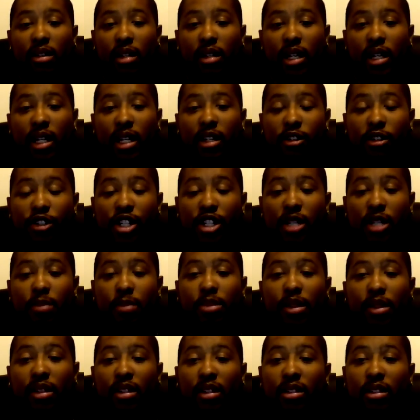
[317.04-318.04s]
energy
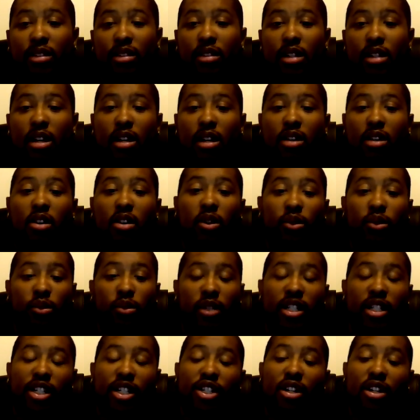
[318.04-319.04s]
pill called
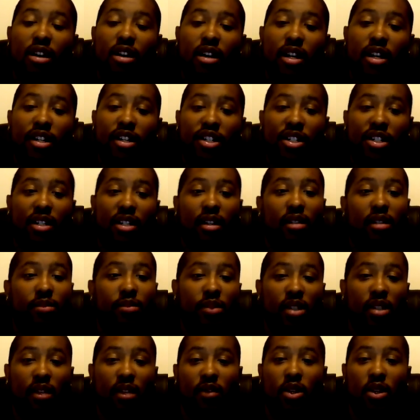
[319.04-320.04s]
Recharge to help
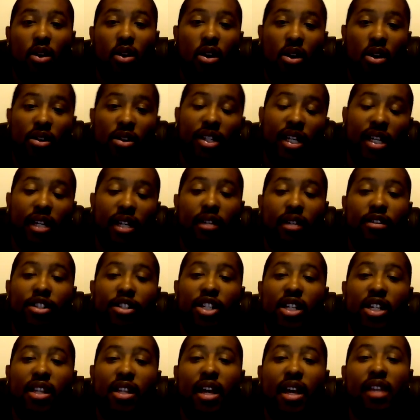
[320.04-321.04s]
you give you all the
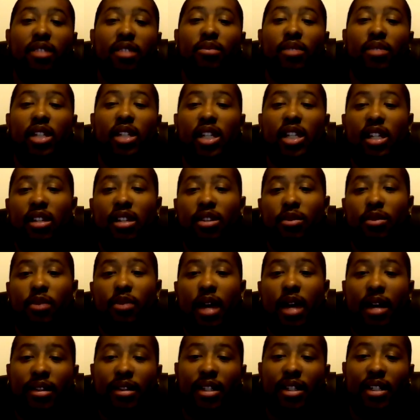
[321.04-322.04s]
energy that you need
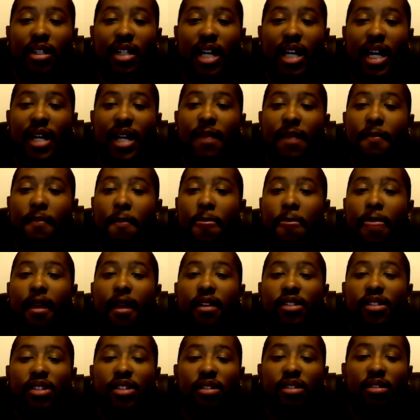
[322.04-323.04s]
throughout the day.
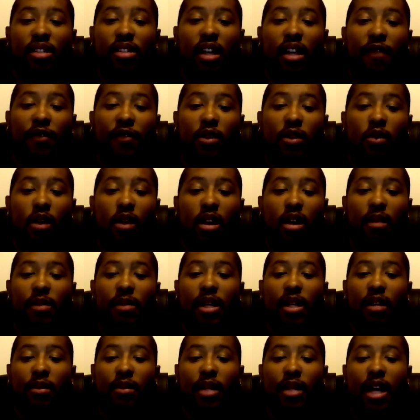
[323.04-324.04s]
So you'll definitely want to
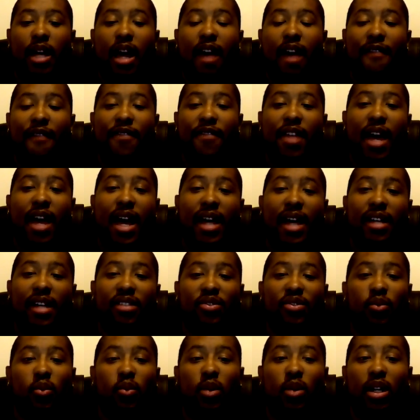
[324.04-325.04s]
be able to have that
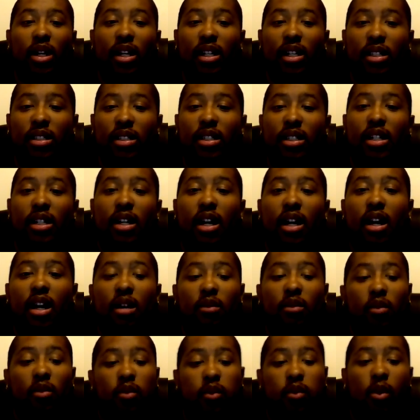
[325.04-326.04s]
as well,
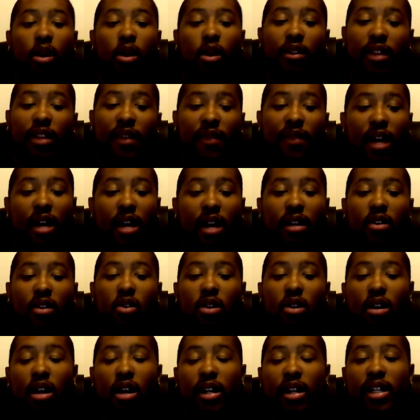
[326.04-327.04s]
with what they've got
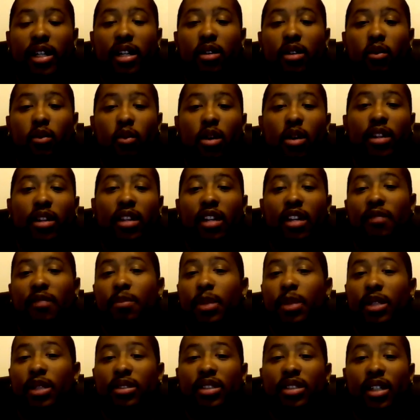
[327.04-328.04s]
going on here and what they've
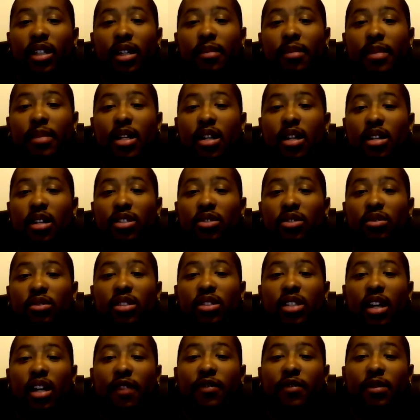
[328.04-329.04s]
built up. So
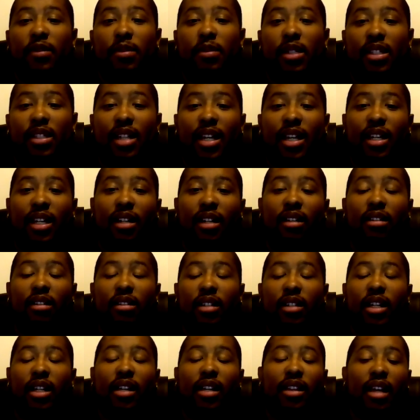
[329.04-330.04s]
definitely be taking a
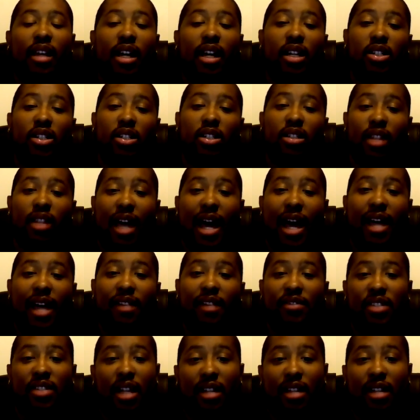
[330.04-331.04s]
look at that
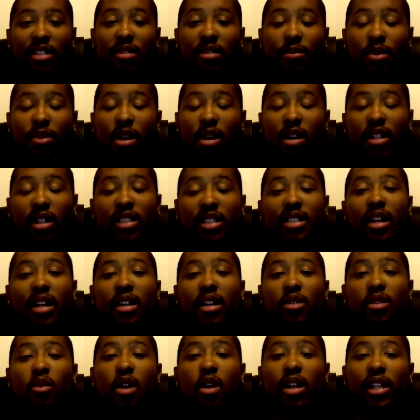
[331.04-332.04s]
if that's some products
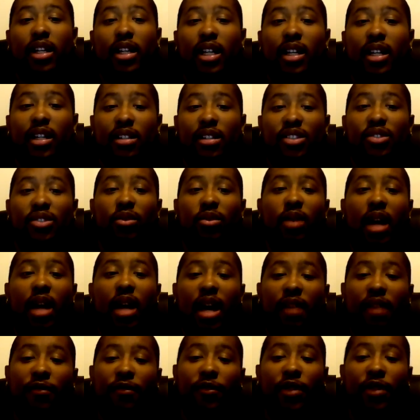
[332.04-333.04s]
that you want to get into,
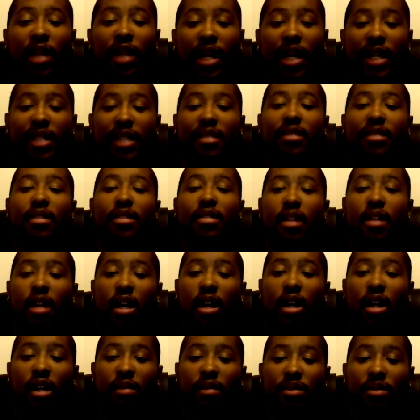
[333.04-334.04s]
and Flex,
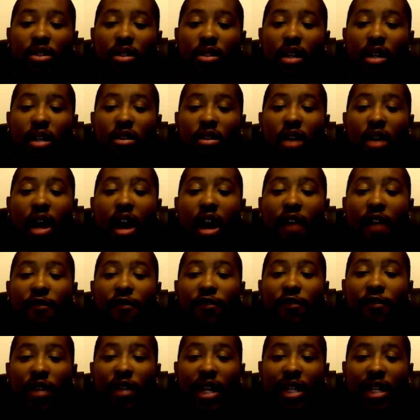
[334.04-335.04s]
so that you have
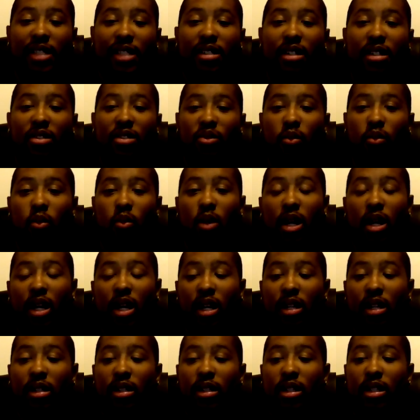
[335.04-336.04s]
Flex as
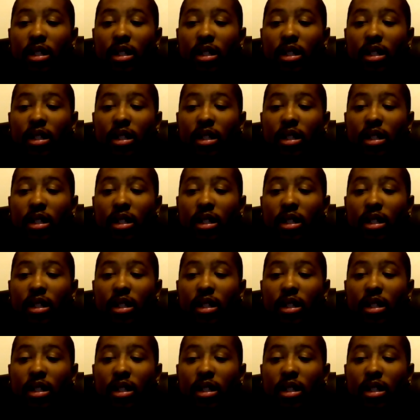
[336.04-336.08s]
well.